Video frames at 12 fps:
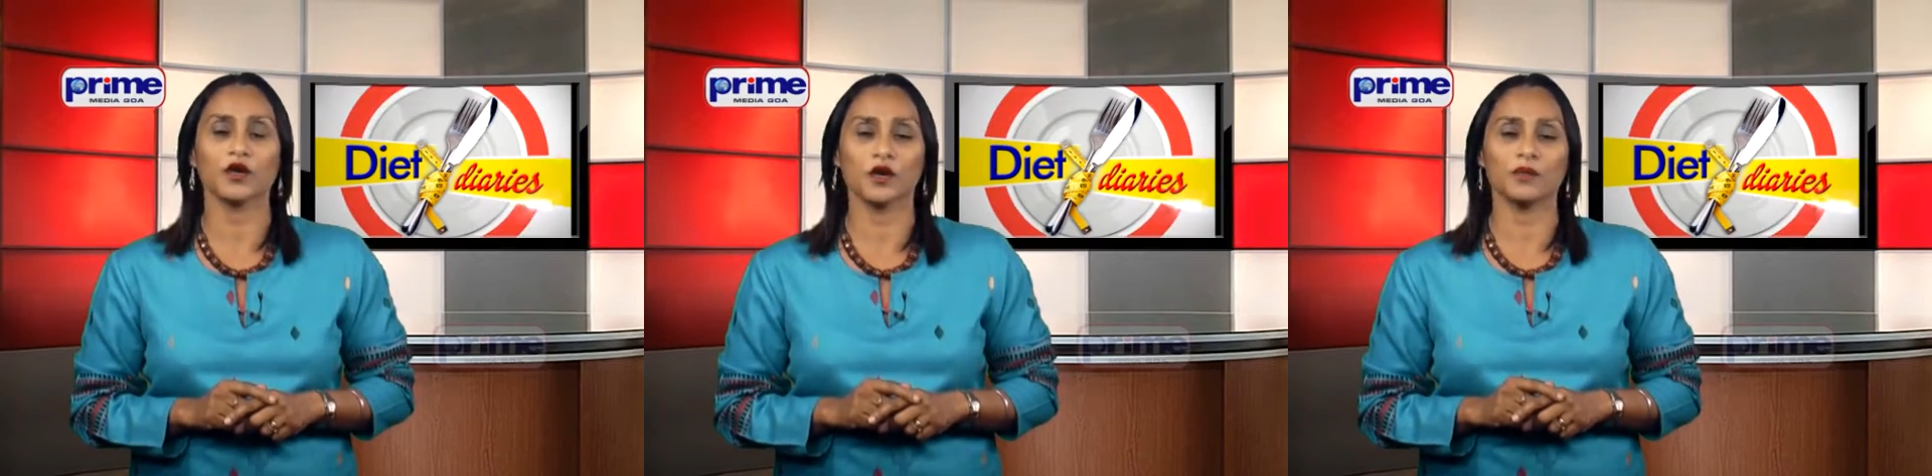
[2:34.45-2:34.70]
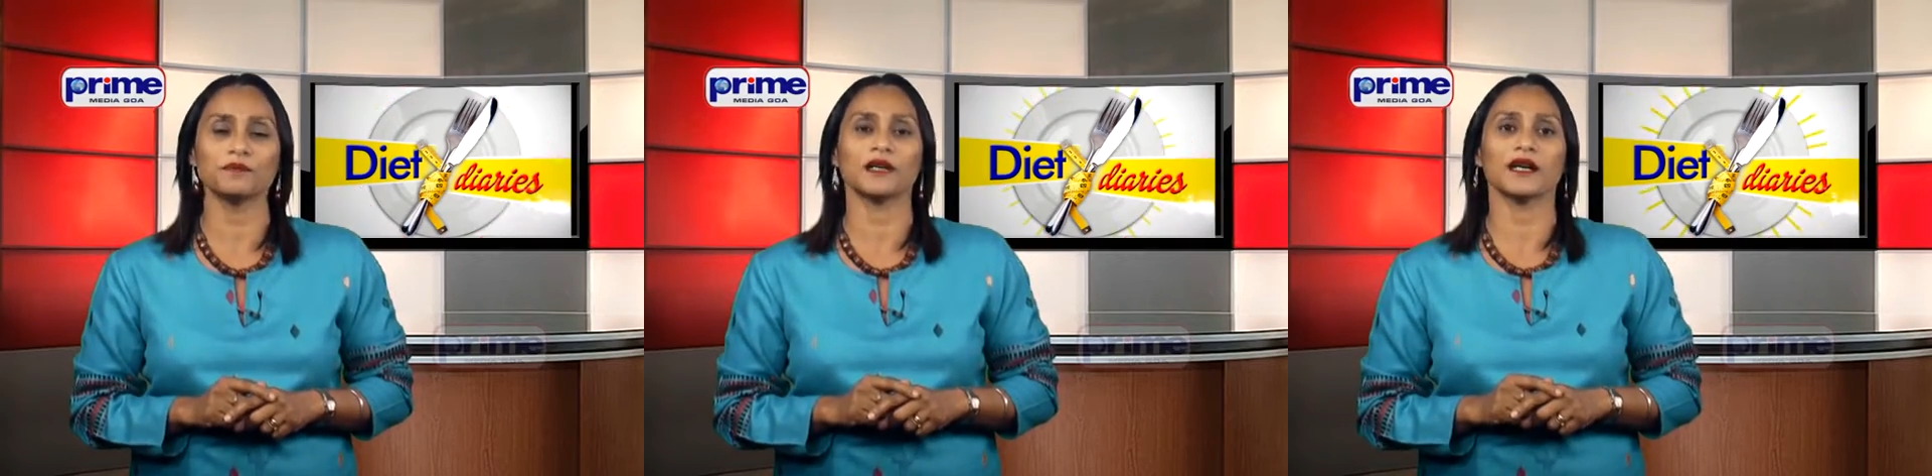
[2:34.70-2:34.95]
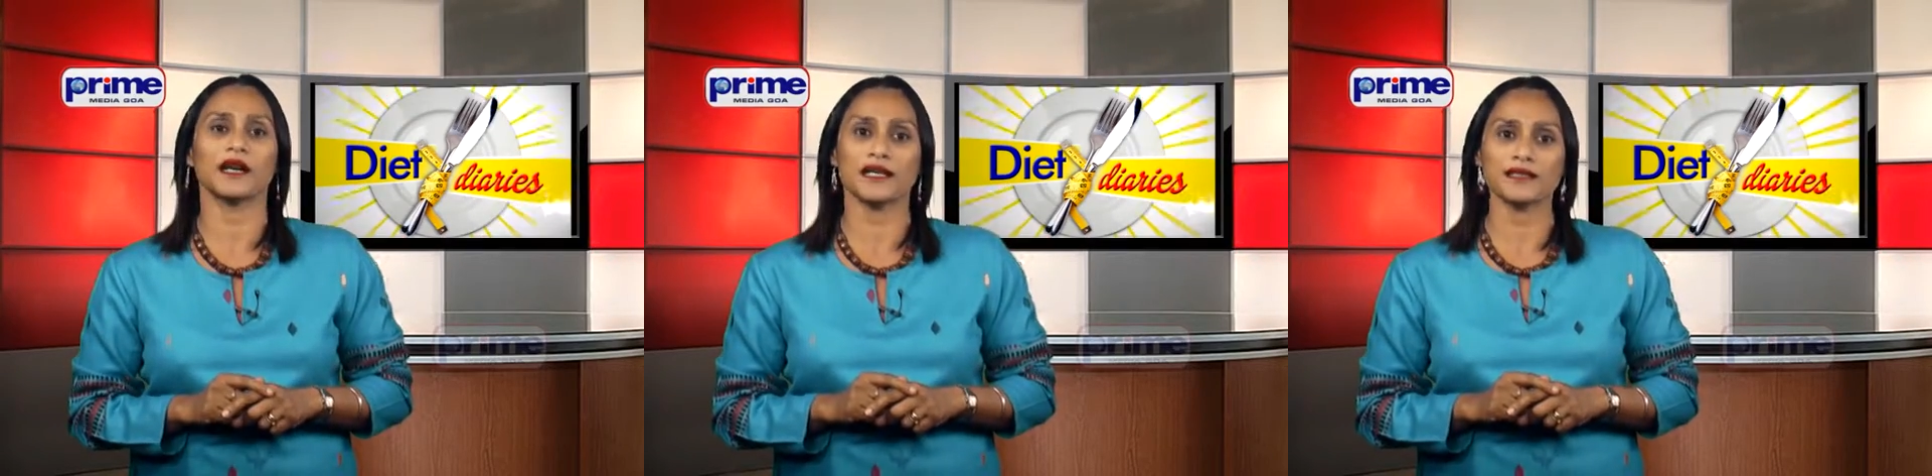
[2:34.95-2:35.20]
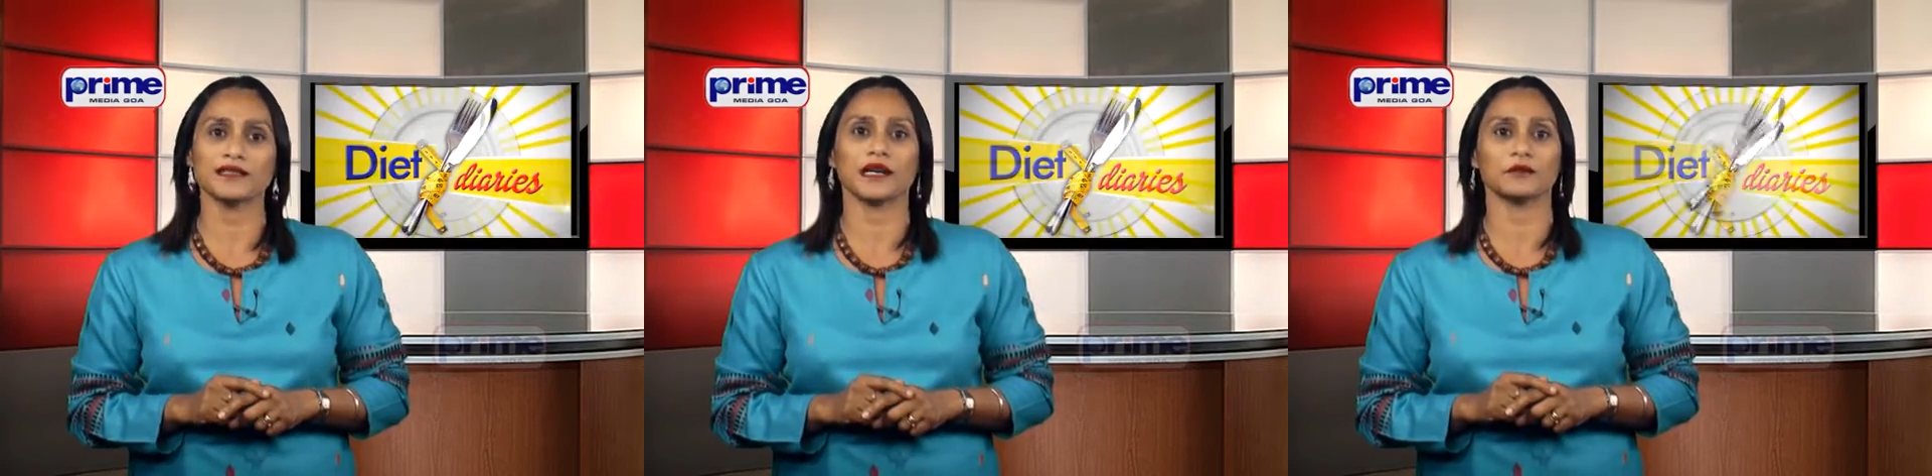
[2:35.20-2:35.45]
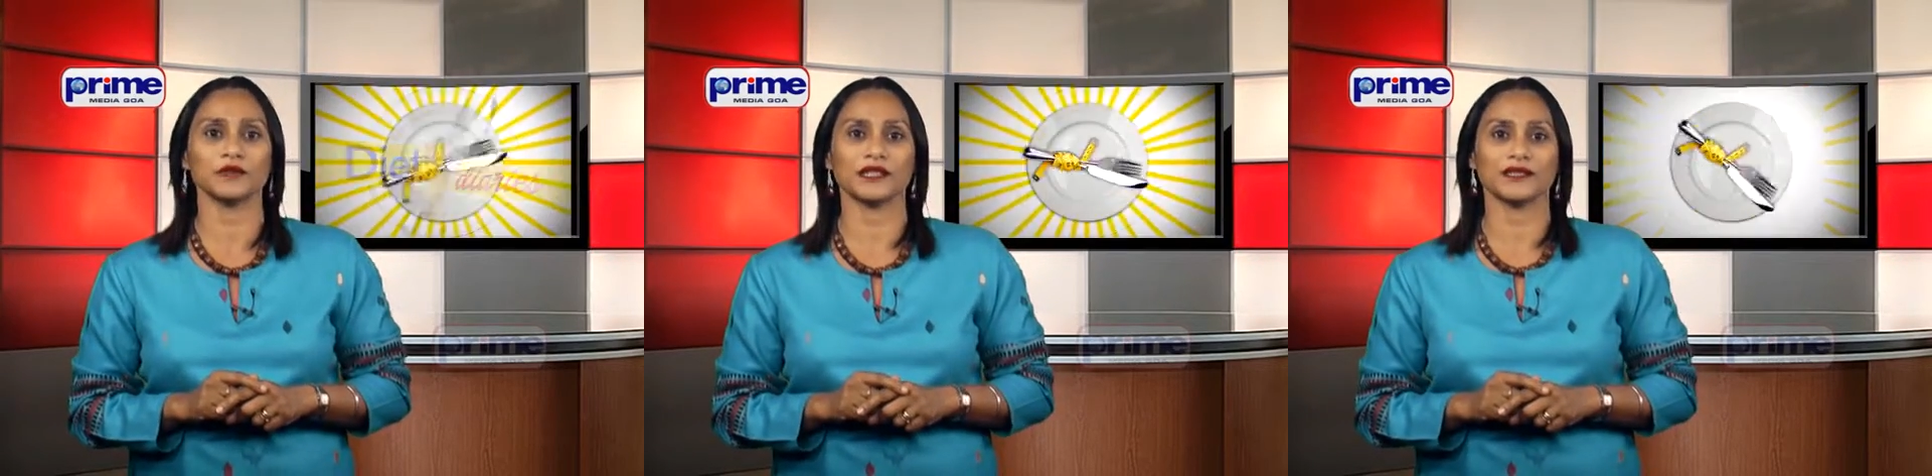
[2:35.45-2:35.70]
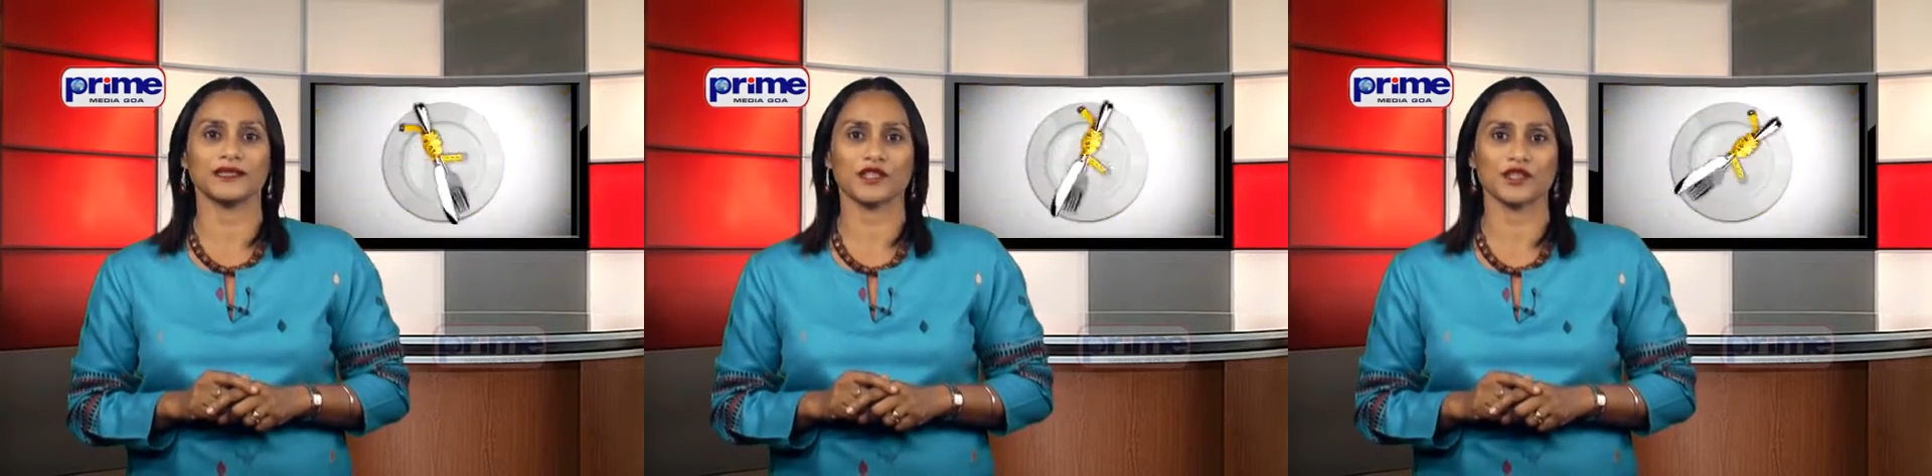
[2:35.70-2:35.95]
upma and
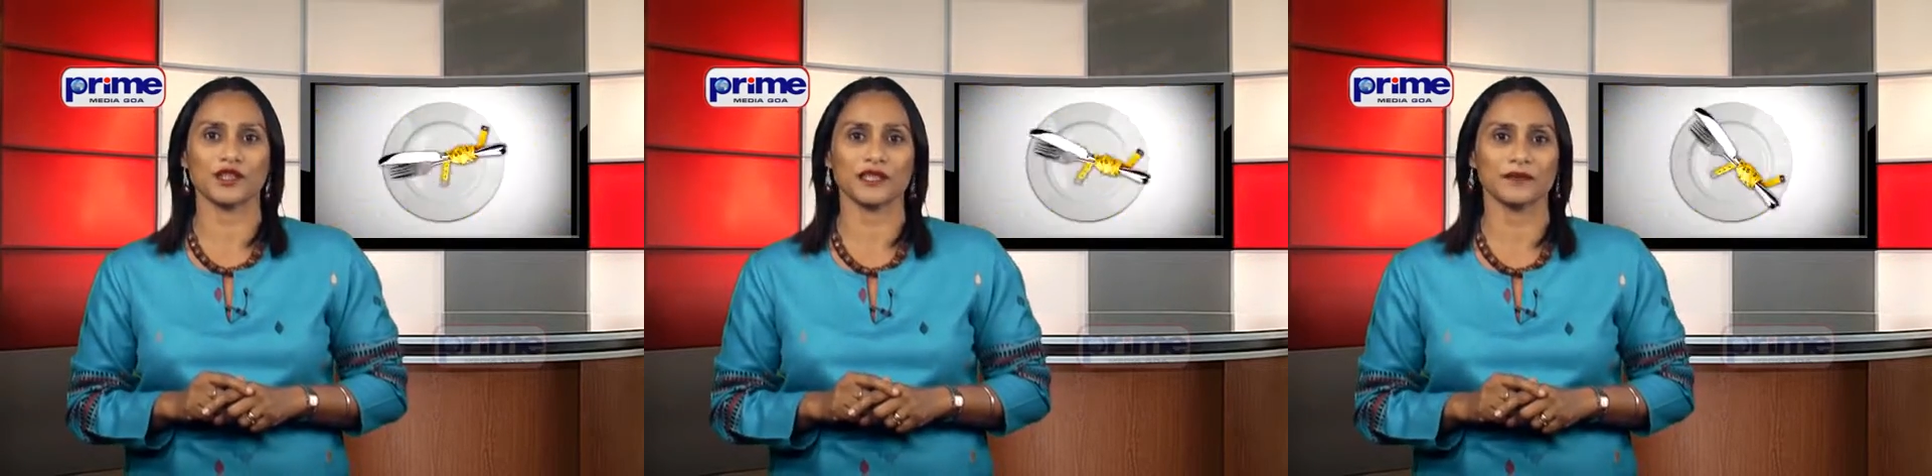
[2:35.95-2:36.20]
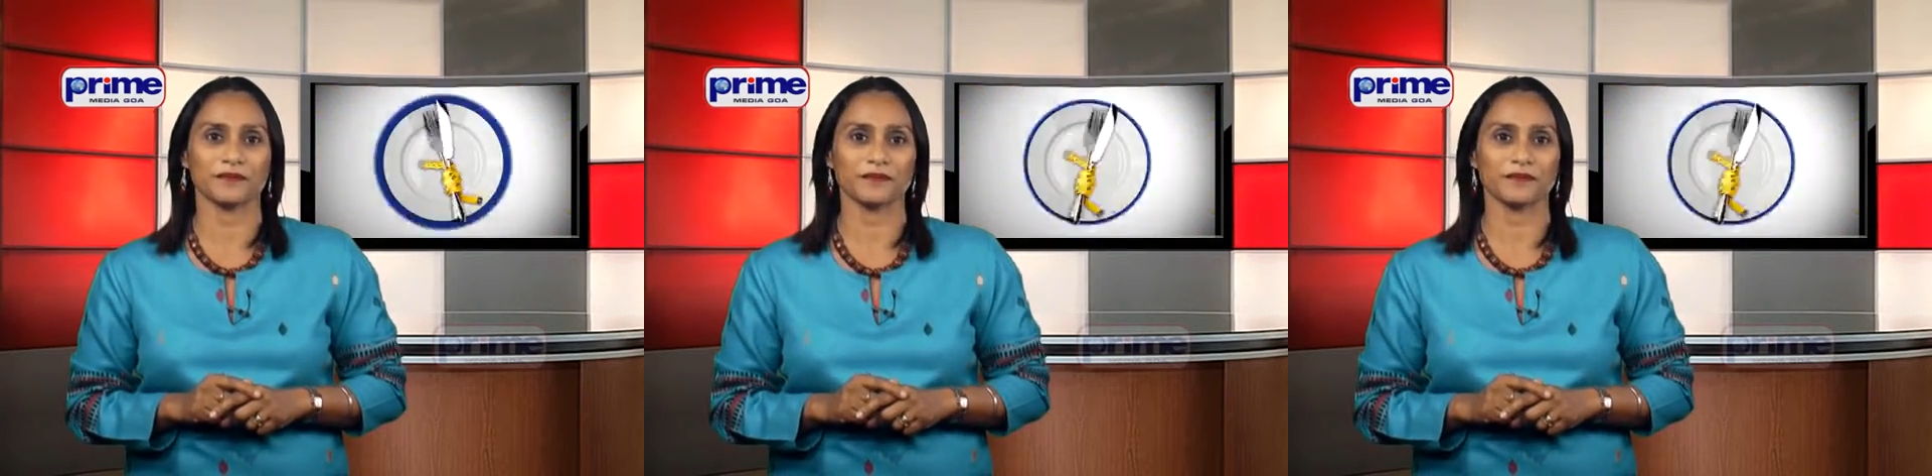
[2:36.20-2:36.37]
sabudana khichdi.